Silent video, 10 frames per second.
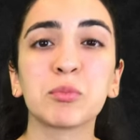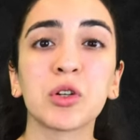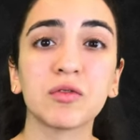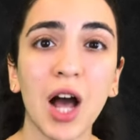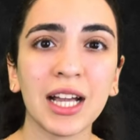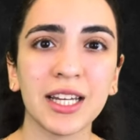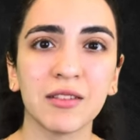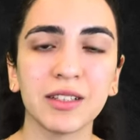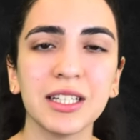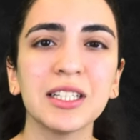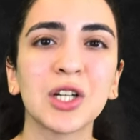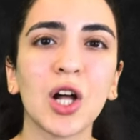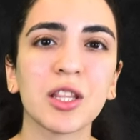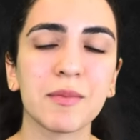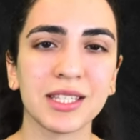provocatively
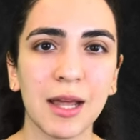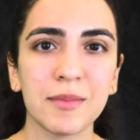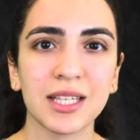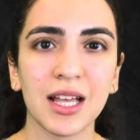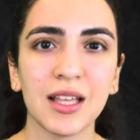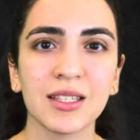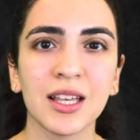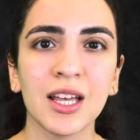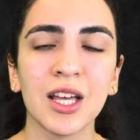call them stem cells